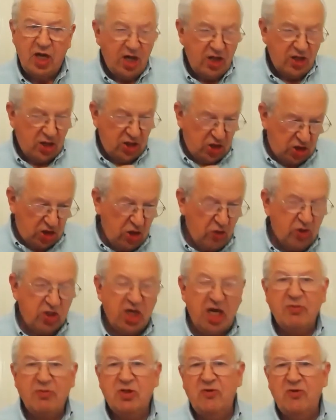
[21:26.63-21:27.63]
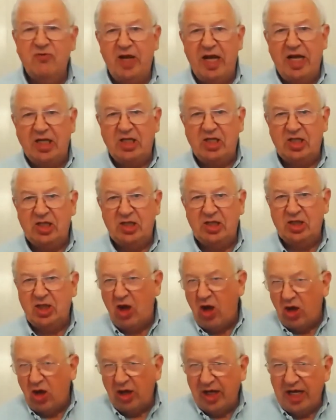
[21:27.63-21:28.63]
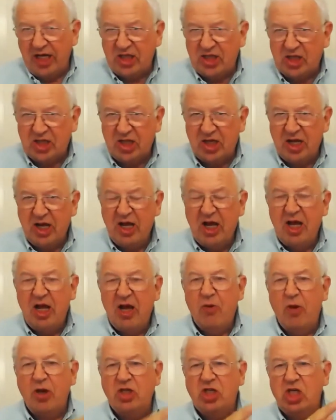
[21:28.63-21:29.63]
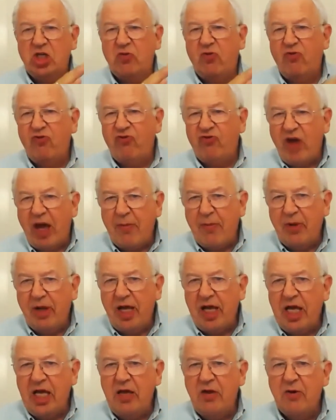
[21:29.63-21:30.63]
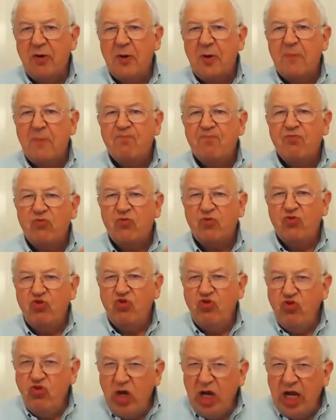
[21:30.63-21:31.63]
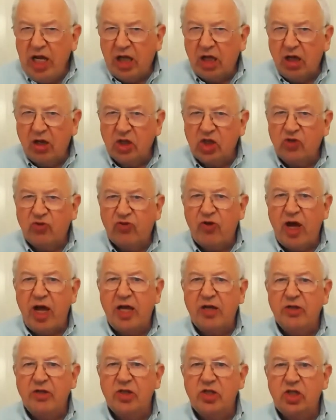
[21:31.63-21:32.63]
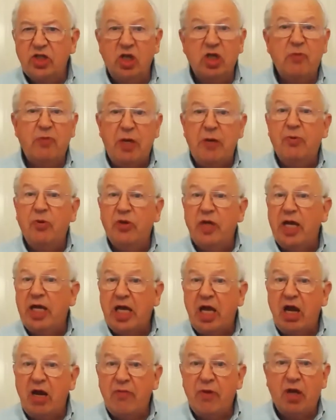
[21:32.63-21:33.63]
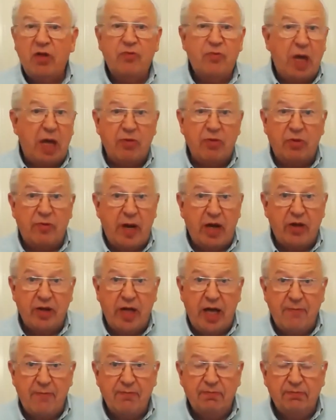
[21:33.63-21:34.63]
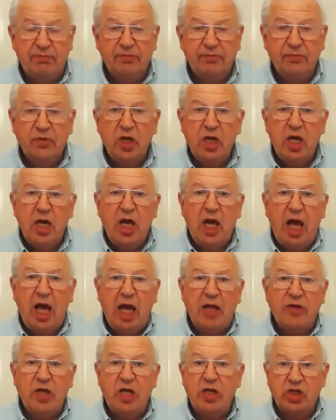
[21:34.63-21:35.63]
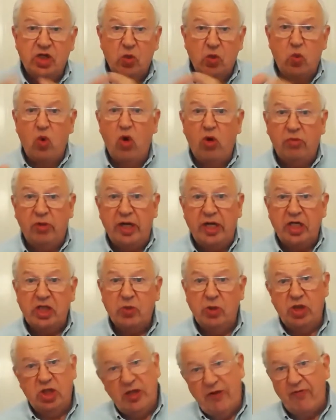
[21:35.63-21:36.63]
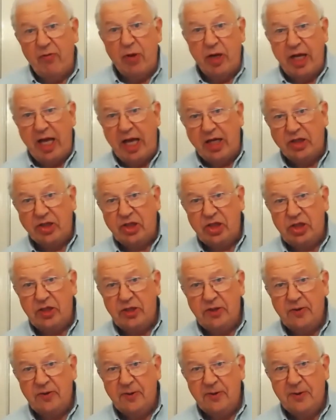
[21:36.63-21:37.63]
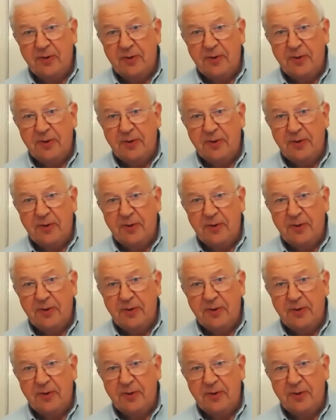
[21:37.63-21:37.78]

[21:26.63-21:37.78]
There's two types of lists. There's a hot list, which is family, really close friends, you know, the people they care about them. And then there's a warm list, which is everybody else.